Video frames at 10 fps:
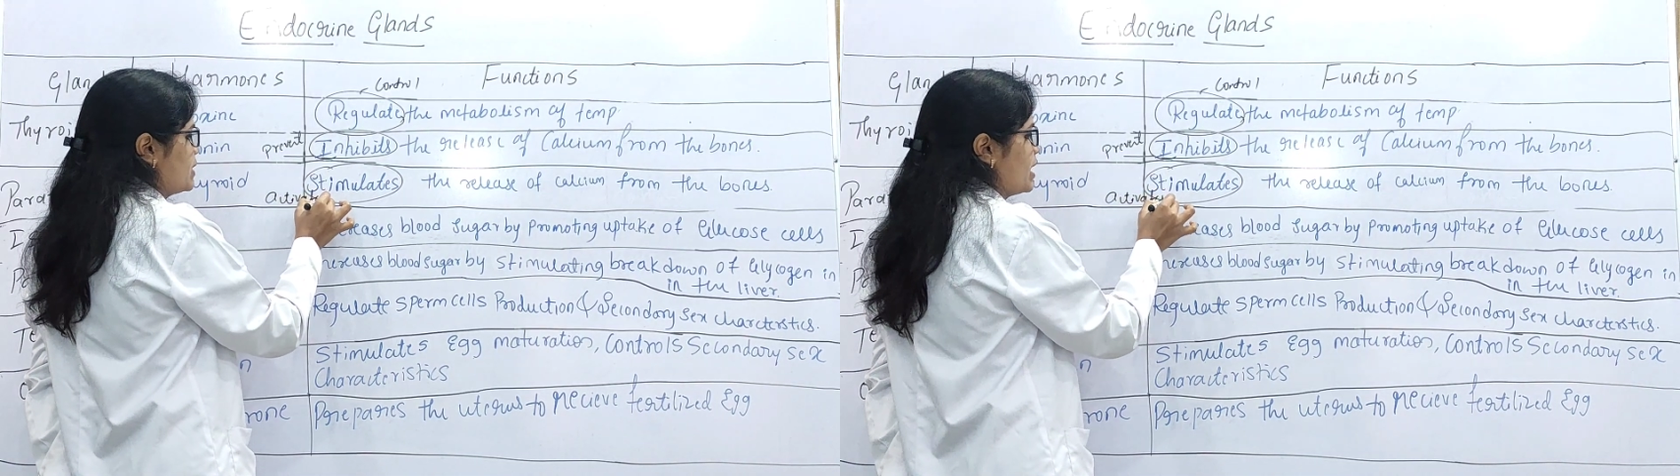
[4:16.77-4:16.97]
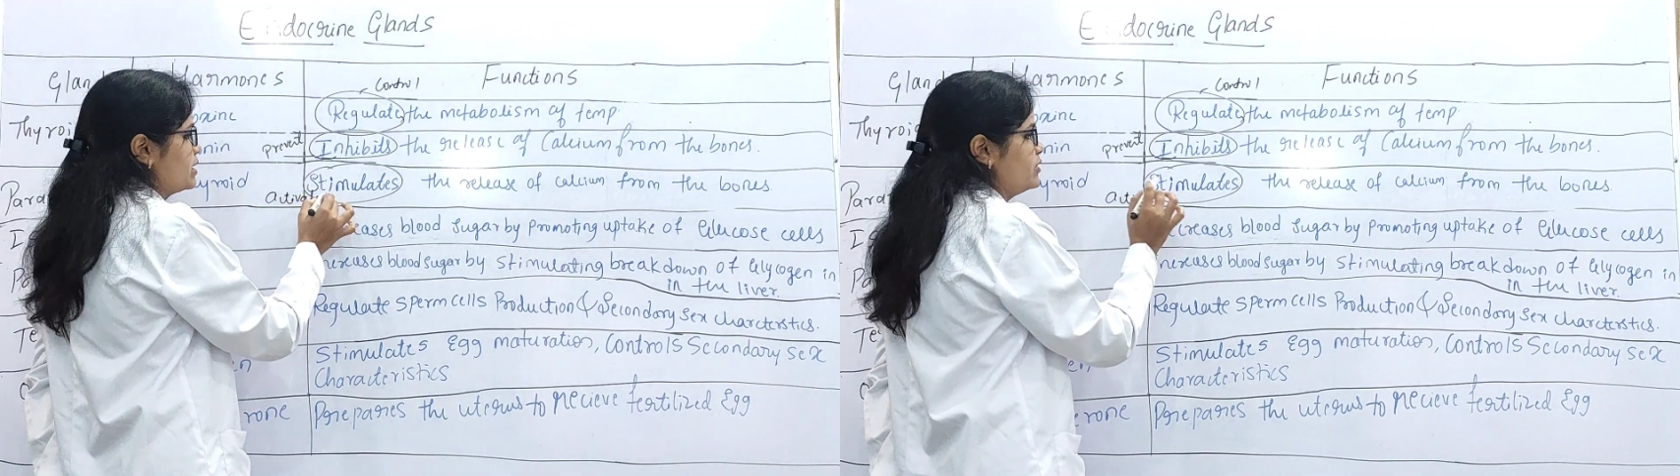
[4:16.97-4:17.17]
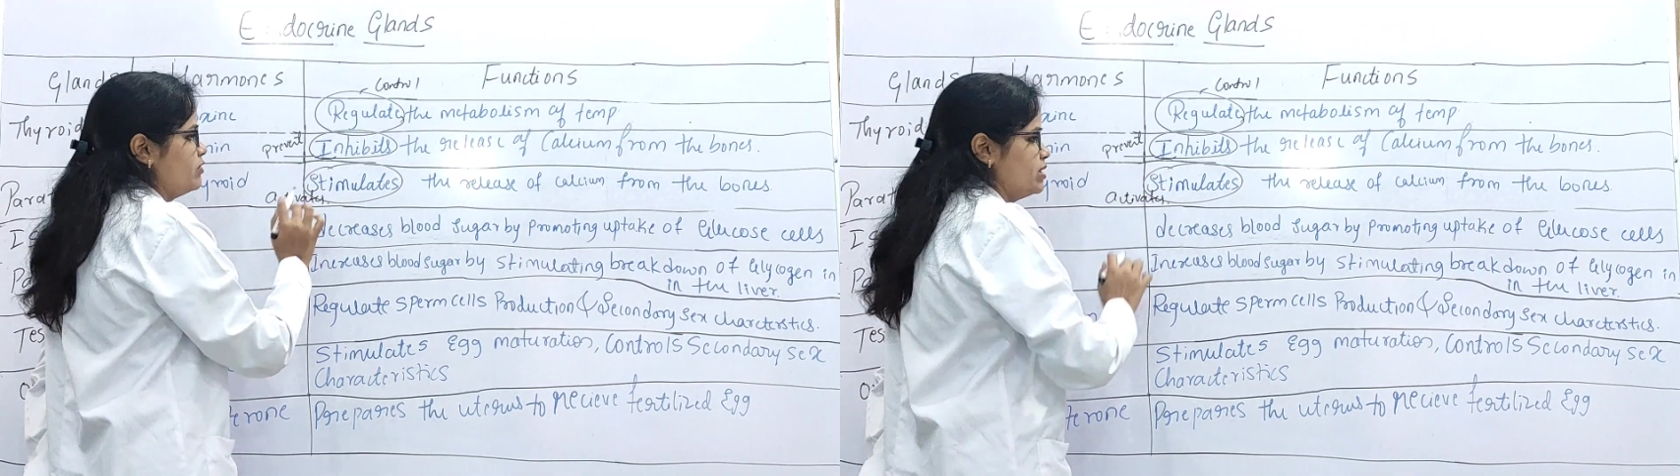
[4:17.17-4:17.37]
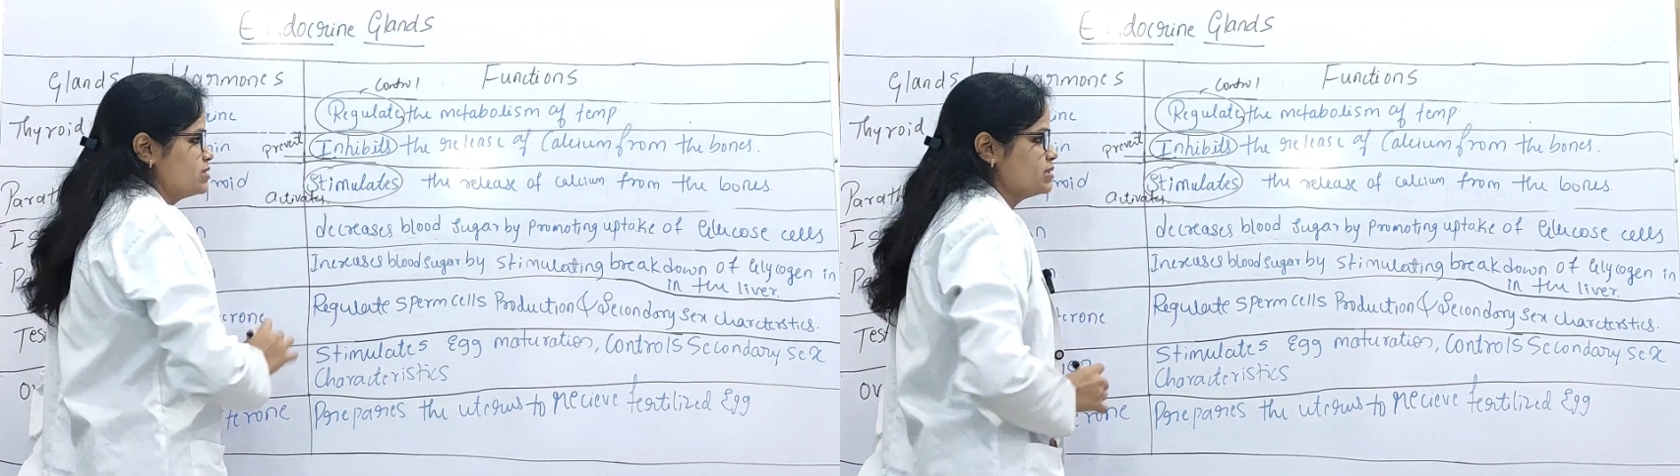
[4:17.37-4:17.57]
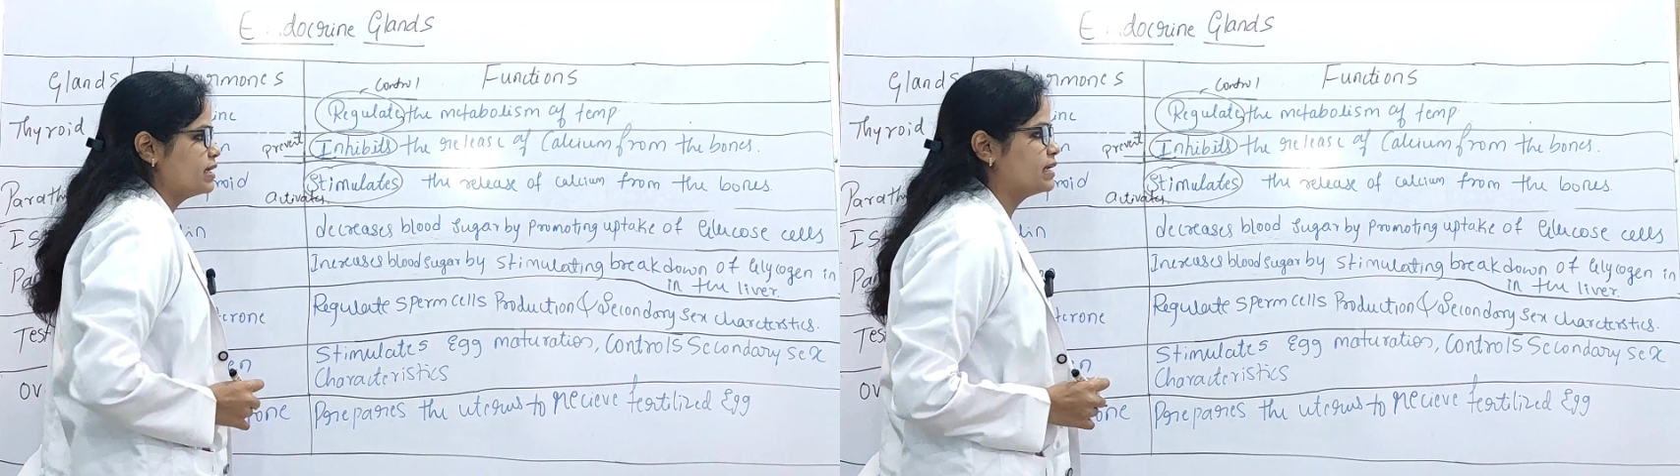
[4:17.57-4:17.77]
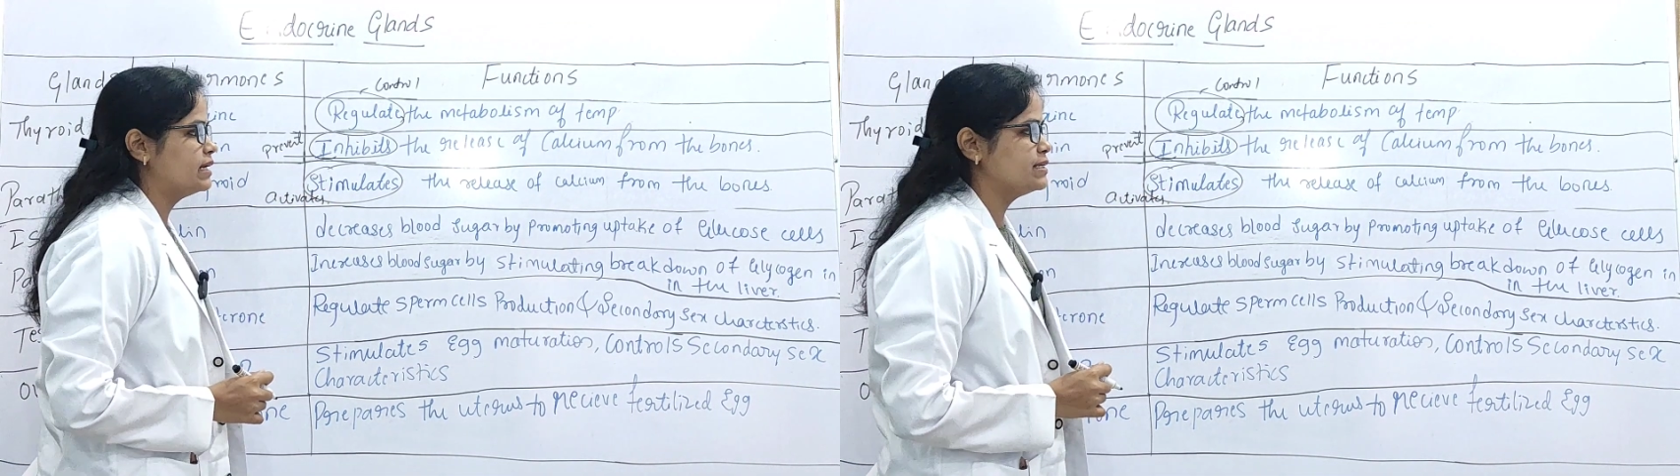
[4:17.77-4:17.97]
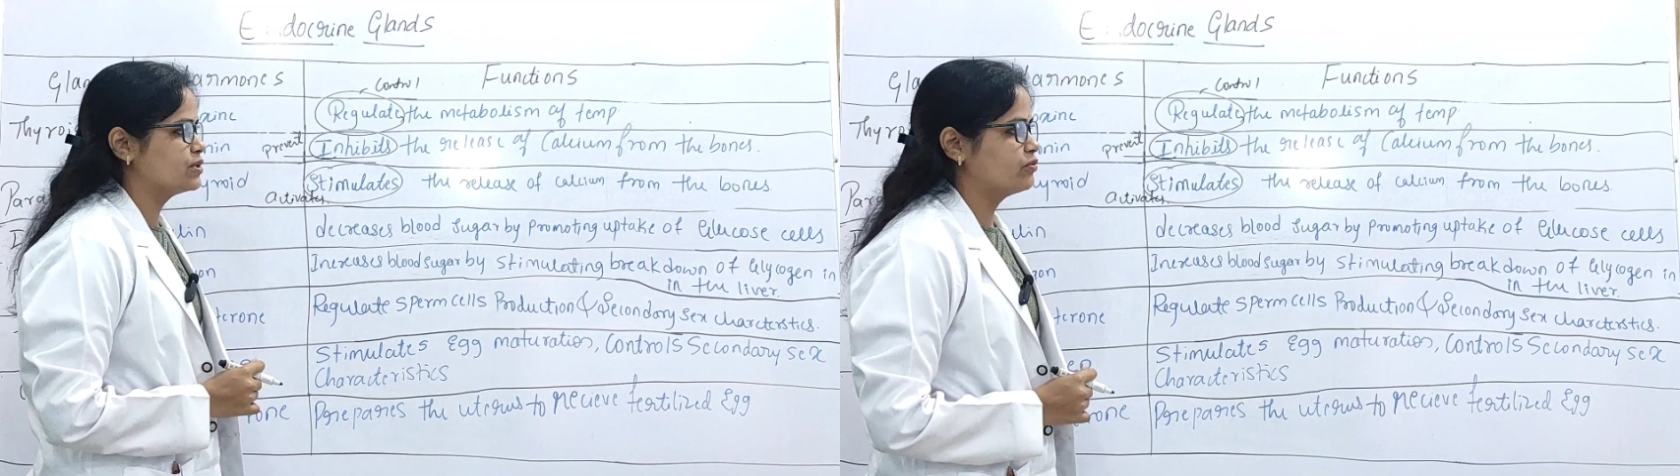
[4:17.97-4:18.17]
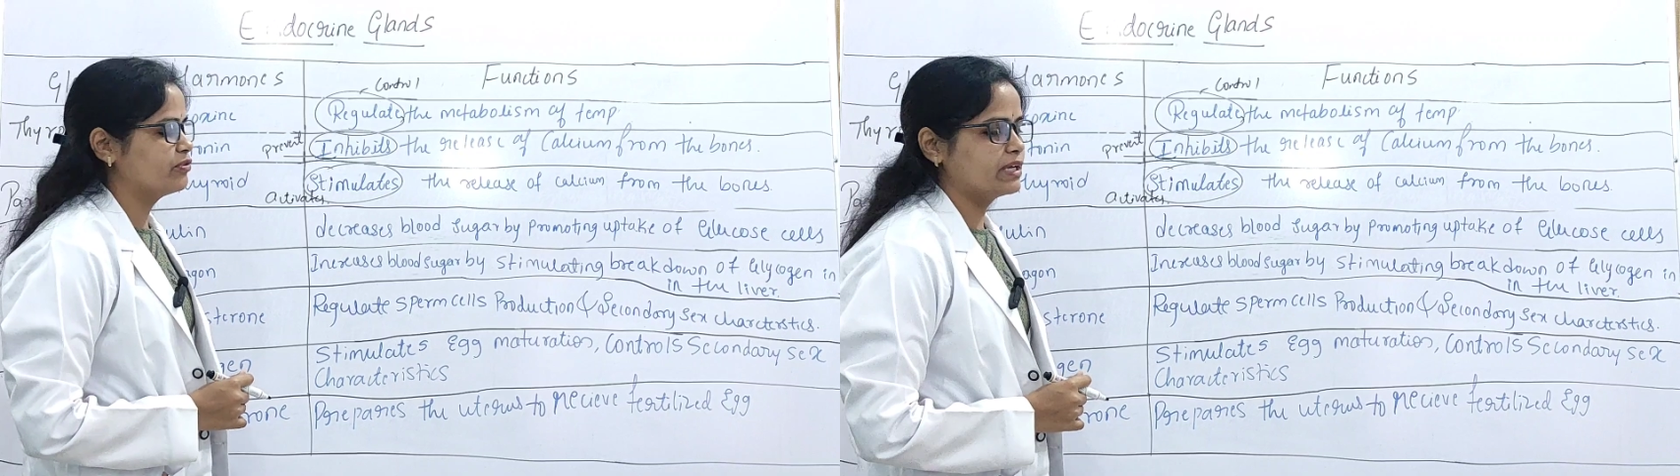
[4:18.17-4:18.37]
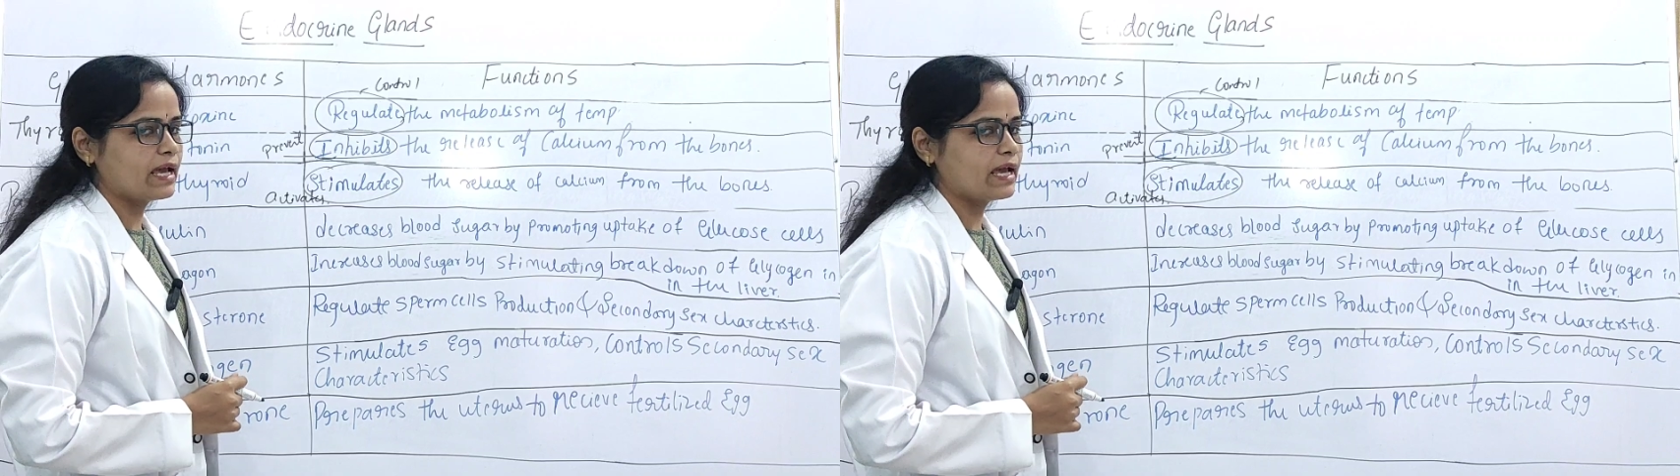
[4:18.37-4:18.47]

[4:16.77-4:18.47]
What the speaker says: the release of